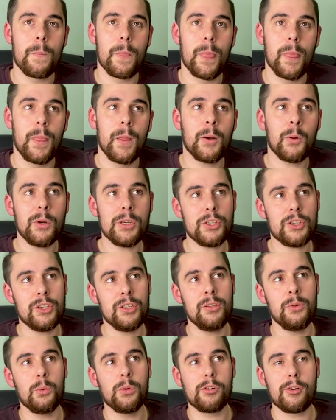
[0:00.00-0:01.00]
the
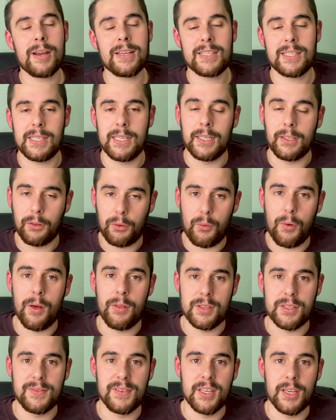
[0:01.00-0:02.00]
question that we're asking throughout
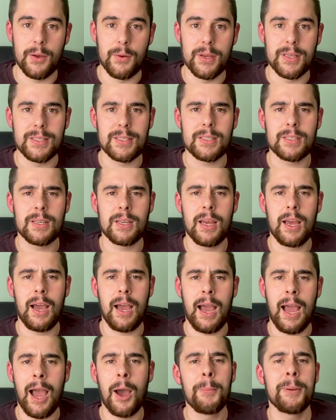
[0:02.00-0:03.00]
this video is,
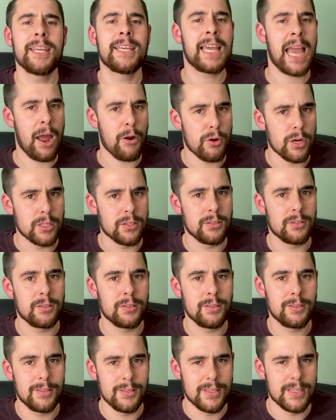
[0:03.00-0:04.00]
how many
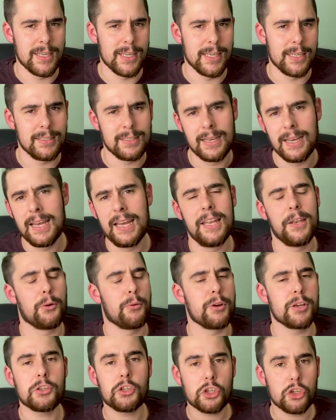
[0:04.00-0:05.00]
carrots does he need? Now
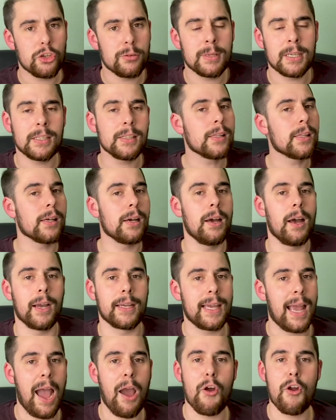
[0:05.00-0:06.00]
we're assuming that a
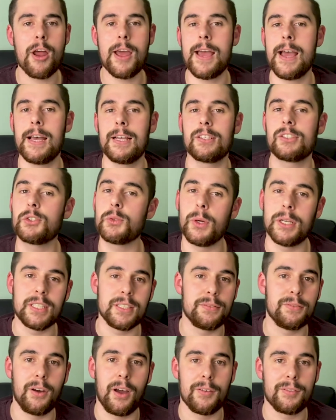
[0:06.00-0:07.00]
carrot has
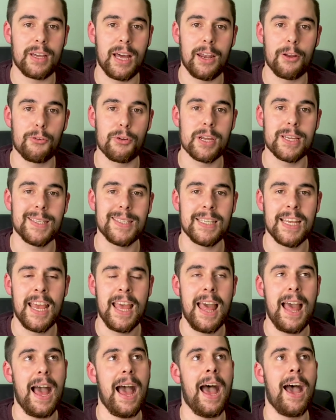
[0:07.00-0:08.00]
25 calories
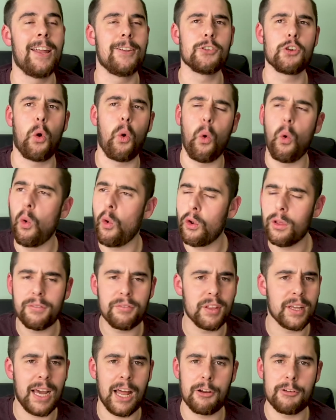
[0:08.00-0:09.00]
and all of
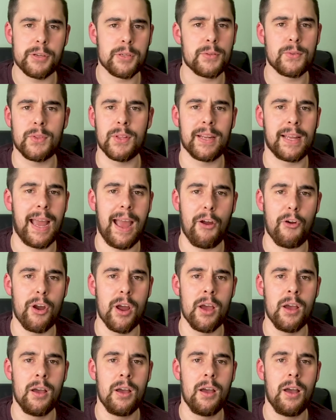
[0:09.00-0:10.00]
the calories within a
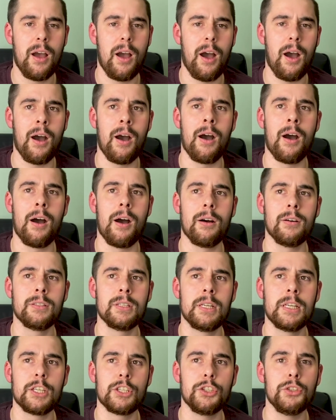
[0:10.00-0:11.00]
carrot are
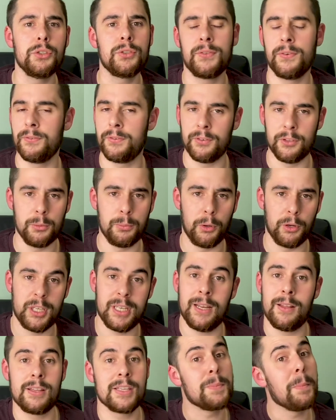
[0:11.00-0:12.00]
useful for the body.
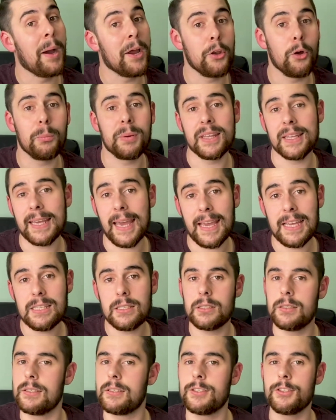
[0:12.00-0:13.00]
Now this might not be the
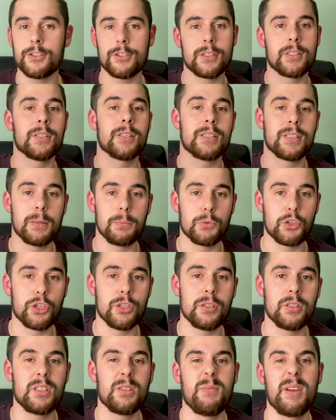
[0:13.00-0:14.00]
case, this is just an
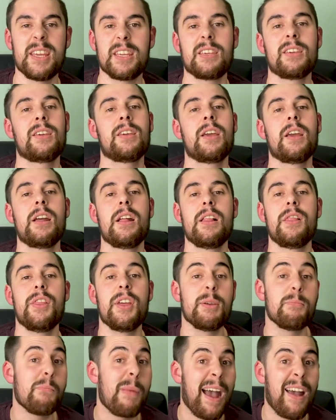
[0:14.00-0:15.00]
assumption to make
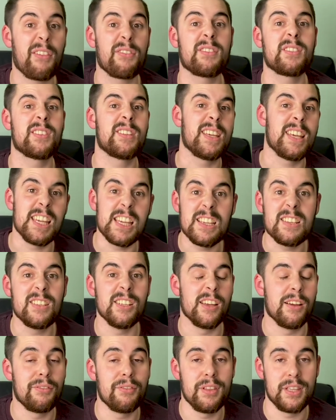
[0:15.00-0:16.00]
the maths
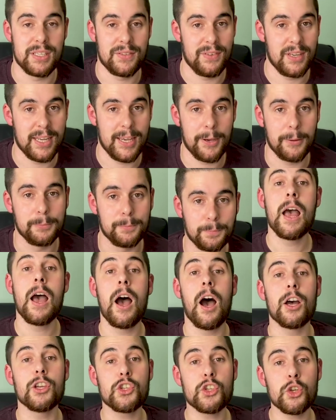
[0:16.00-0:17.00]
easier for this video.
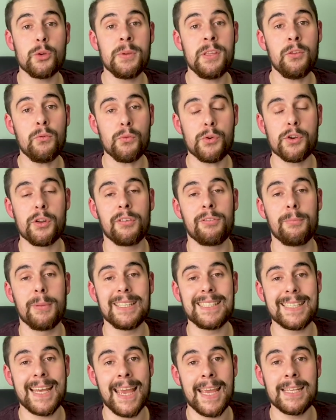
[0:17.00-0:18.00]
Assuming that Rudolph
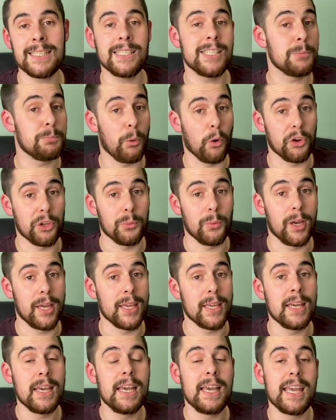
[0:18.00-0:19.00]
maintains his body
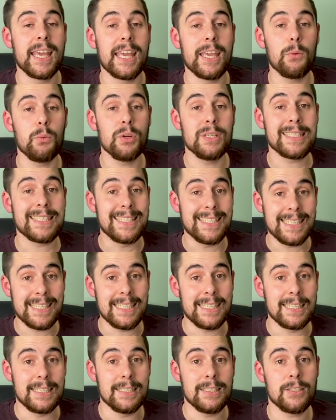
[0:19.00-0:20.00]
weight, he would
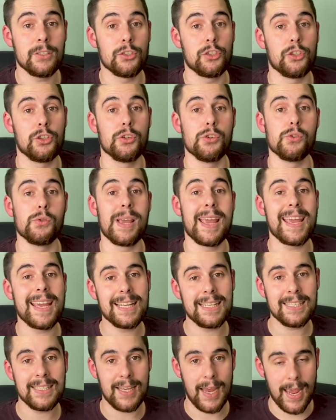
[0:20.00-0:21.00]
need to
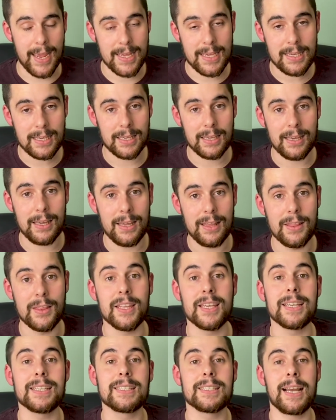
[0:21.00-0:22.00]
intake
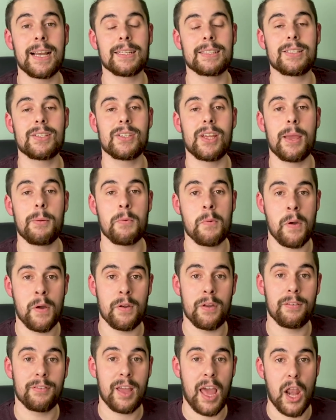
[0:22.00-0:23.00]
the exact same
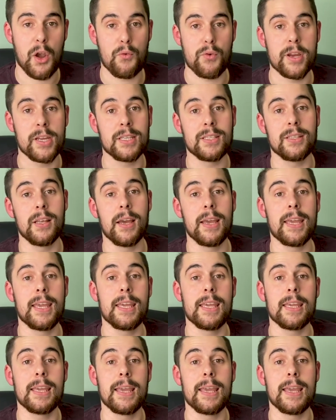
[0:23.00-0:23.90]
amount of calories that he